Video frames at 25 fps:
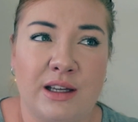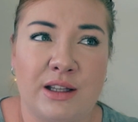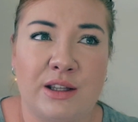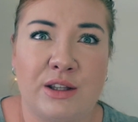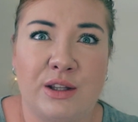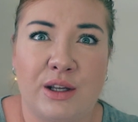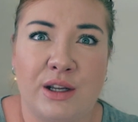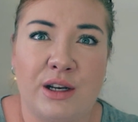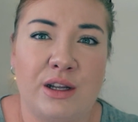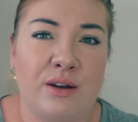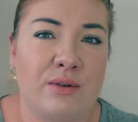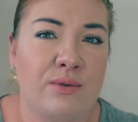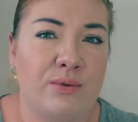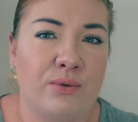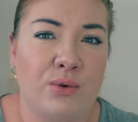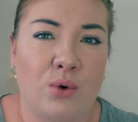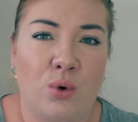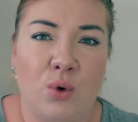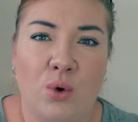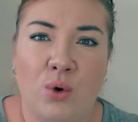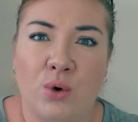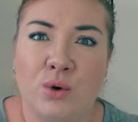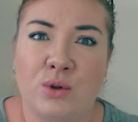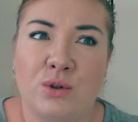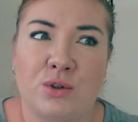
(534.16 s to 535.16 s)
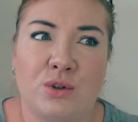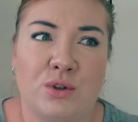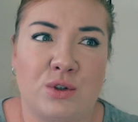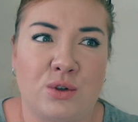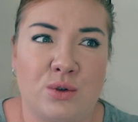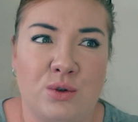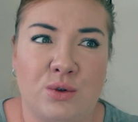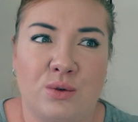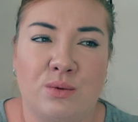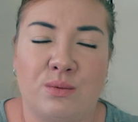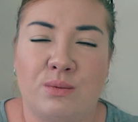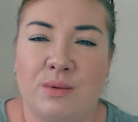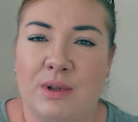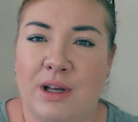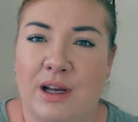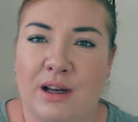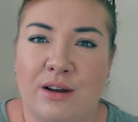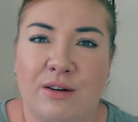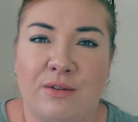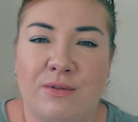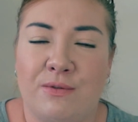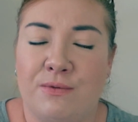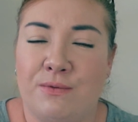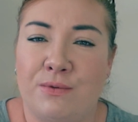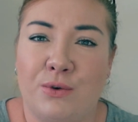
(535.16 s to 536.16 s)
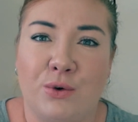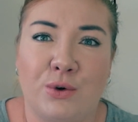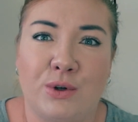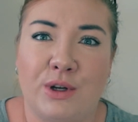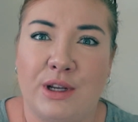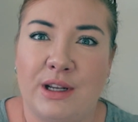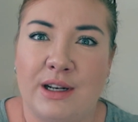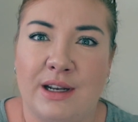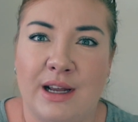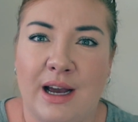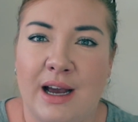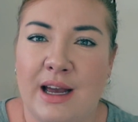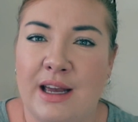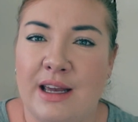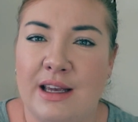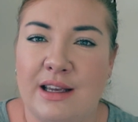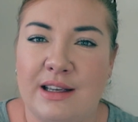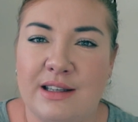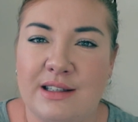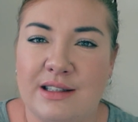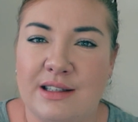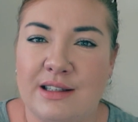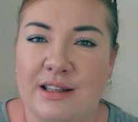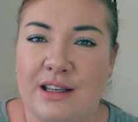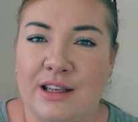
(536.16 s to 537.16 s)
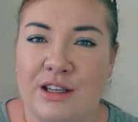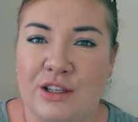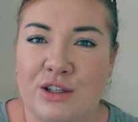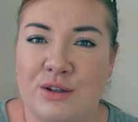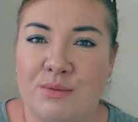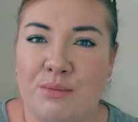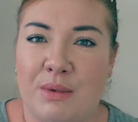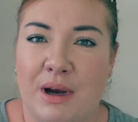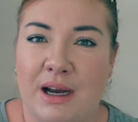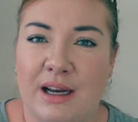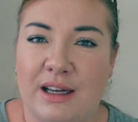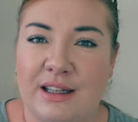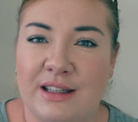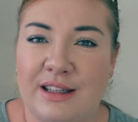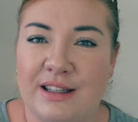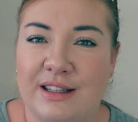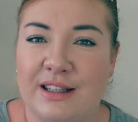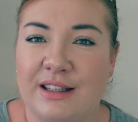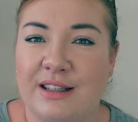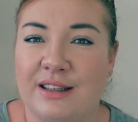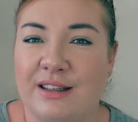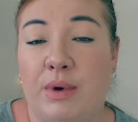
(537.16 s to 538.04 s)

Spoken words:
34 to like 40 days each month.